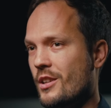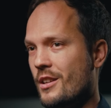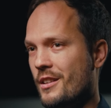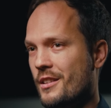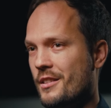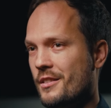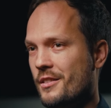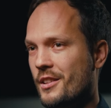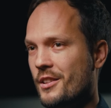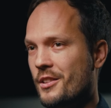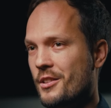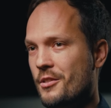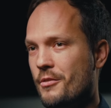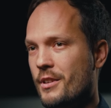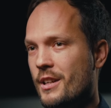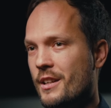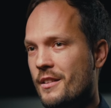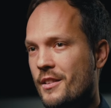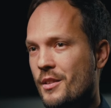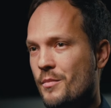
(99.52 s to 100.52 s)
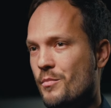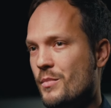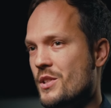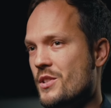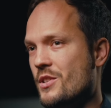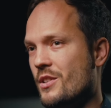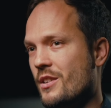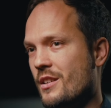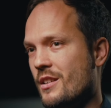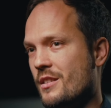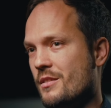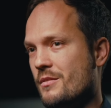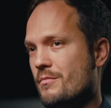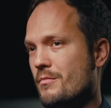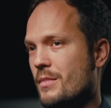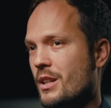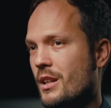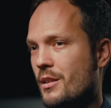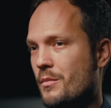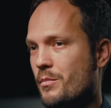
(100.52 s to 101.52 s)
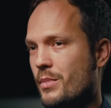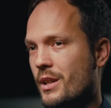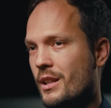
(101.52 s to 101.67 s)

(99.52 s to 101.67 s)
can't iterate. That means you can't make it